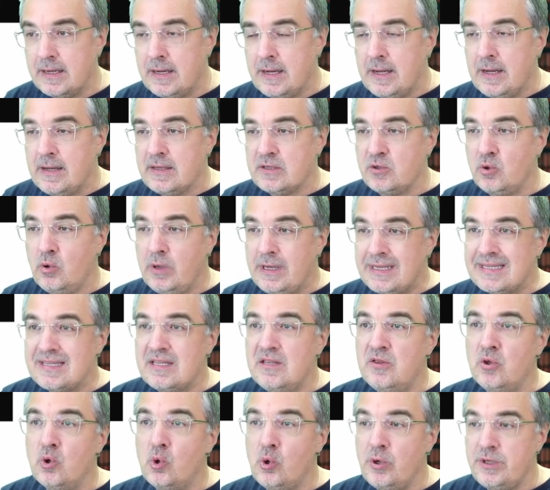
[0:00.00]
though it's
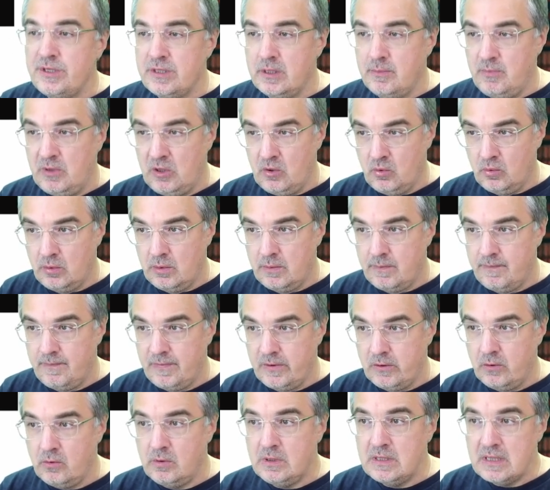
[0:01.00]
noise immune.
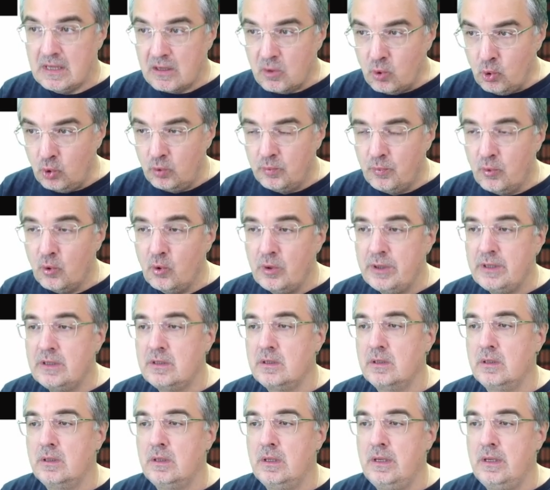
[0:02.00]
So it's a good point.